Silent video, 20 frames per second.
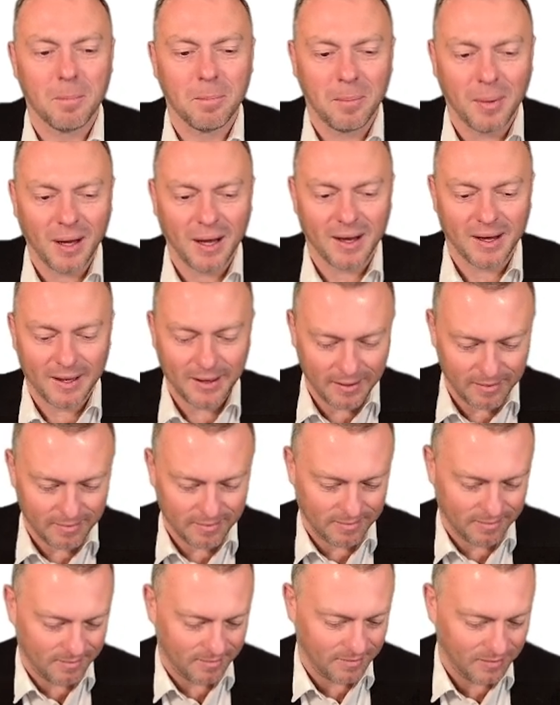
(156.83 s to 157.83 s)
but
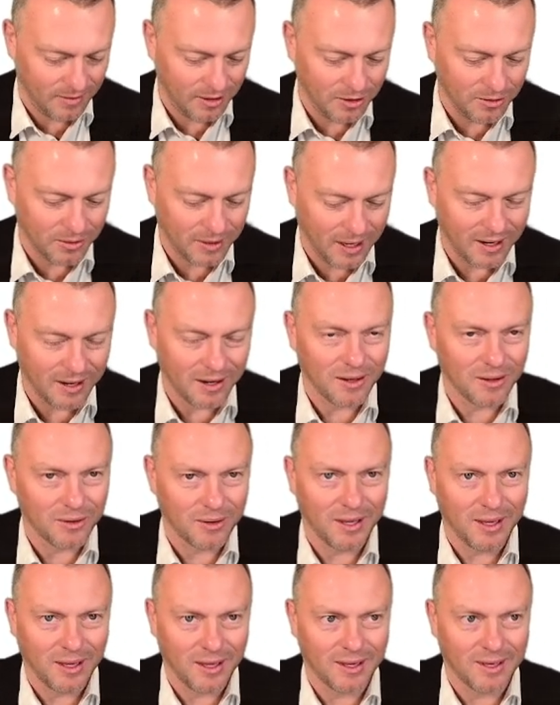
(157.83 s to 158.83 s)
you'll get it
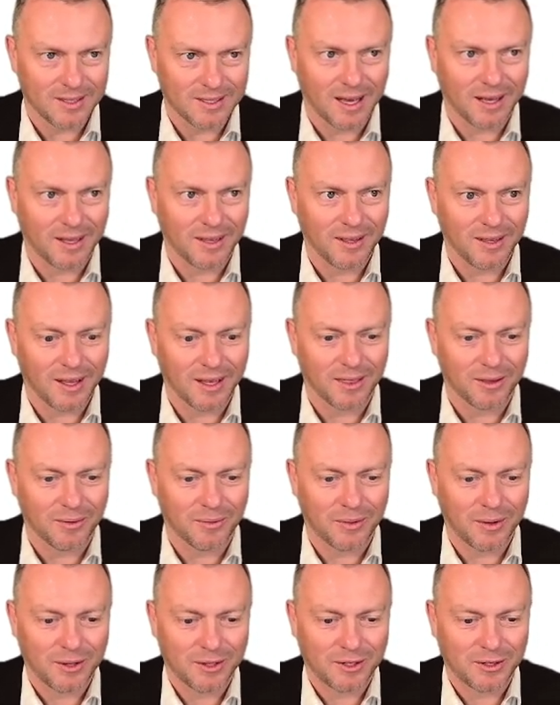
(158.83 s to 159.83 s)
looking exactly like the
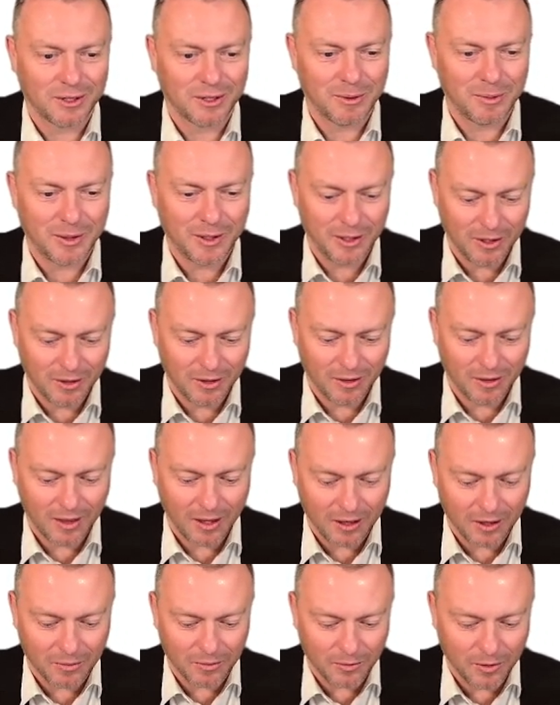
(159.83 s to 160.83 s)
Word document
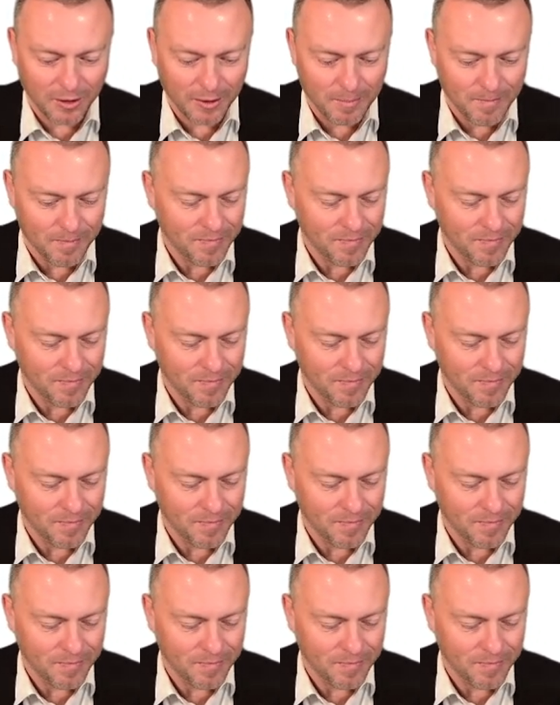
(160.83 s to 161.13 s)
that you want.